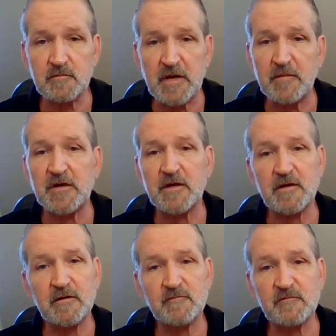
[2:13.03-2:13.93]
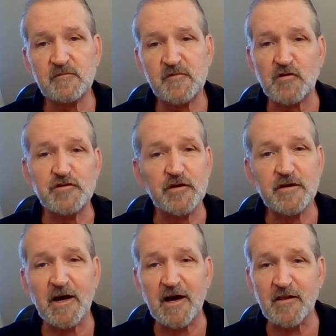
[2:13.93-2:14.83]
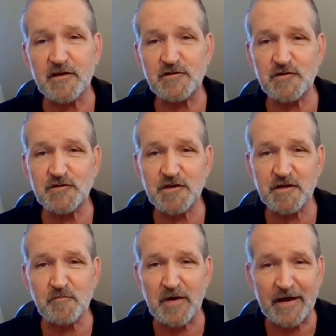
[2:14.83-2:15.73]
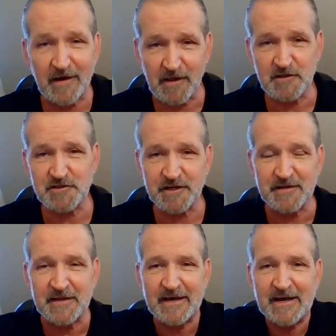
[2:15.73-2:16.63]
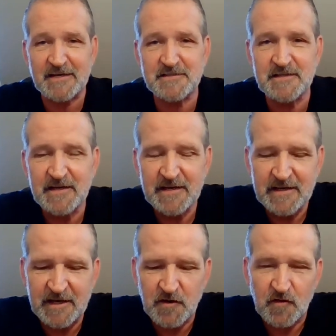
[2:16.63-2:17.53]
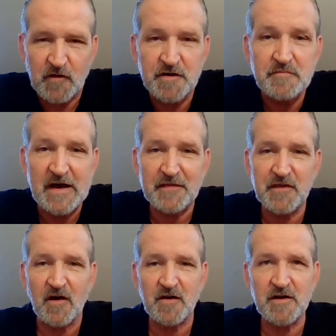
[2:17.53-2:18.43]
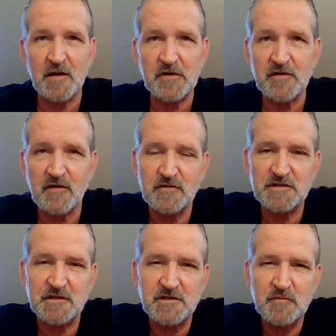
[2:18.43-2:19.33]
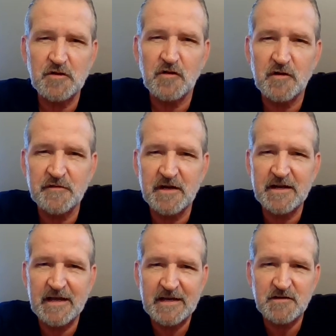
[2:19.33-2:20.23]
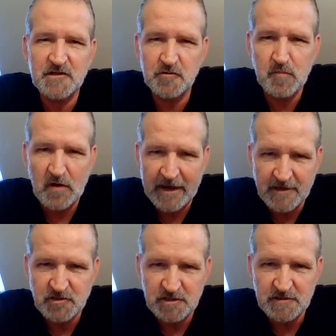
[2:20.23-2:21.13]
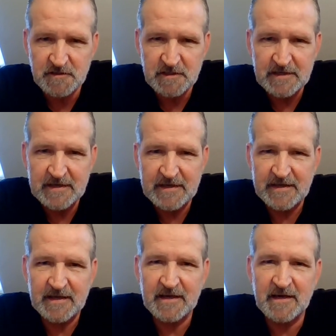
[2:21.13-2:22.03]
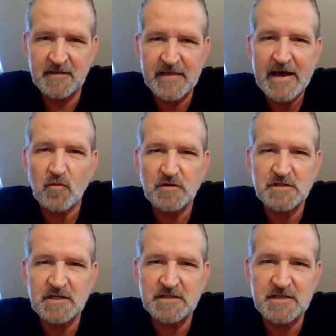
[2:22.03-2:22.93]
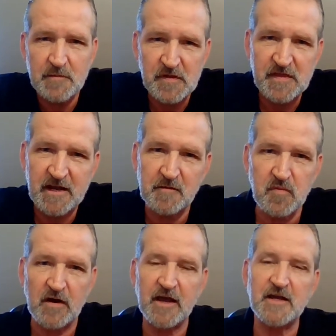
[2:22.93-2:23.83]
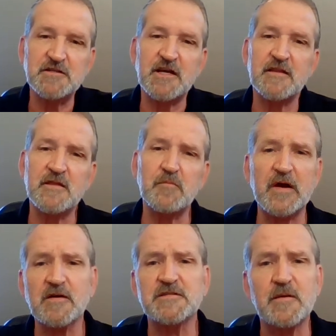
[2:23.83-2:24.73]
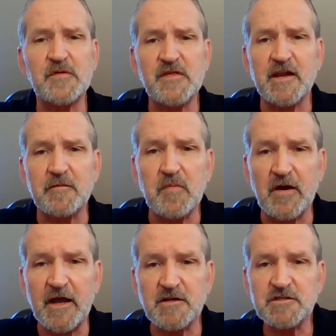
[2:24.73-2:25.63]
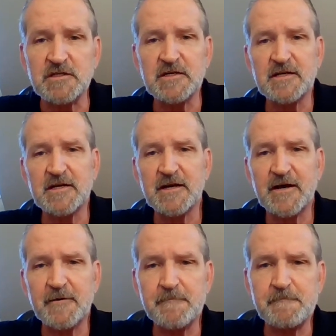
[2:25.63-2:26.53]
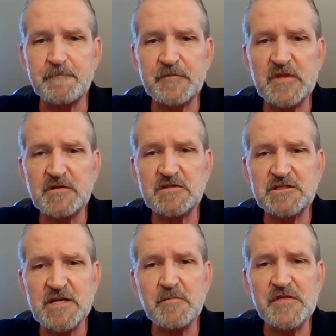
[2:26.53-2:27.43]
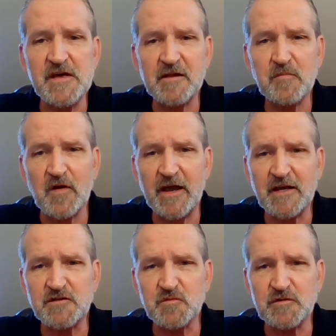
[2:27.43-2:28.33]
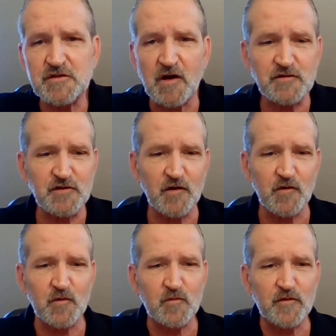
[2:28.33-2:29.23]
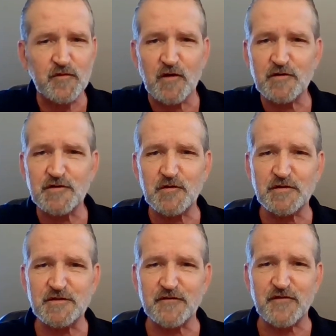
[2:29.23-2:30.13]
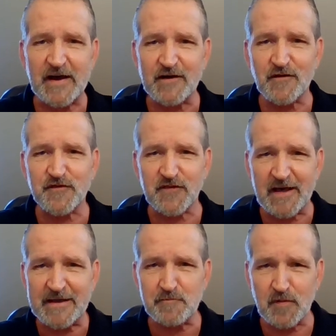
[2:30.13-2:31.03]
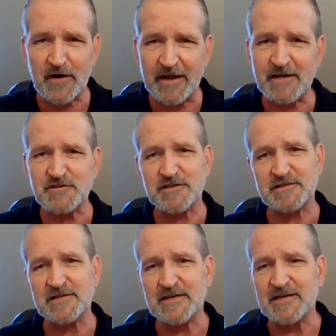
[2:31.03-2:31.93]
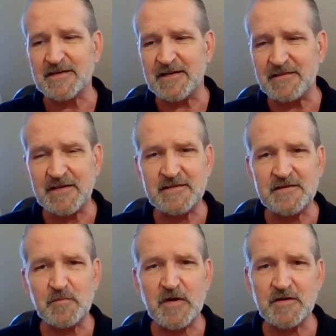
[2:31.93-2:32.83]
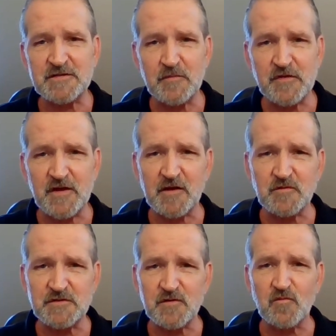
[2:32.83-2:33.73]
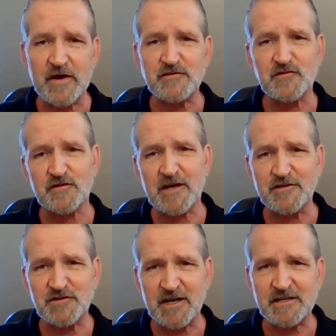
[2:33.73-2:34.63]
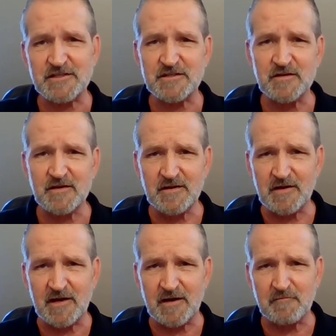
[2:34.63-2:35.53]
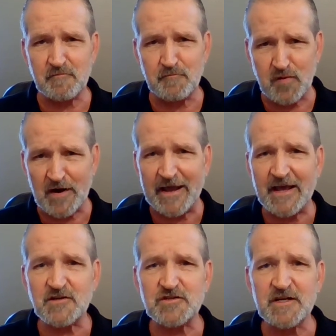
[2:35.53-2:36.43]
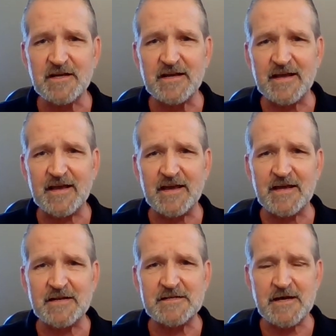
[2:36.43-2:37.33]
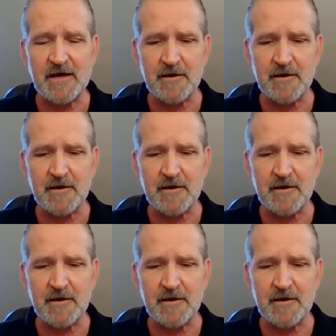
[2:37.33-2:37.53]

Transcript: maybe first year college, you took a biology class and you learned about the autonomic nervous system, and you learned that it had two branches, and that was the sympathetic branch and the parasympathetic branch. The sympathetic branch was also referred to as the fight or flight branch, and then the parasympathetic was the rest or digest branch. And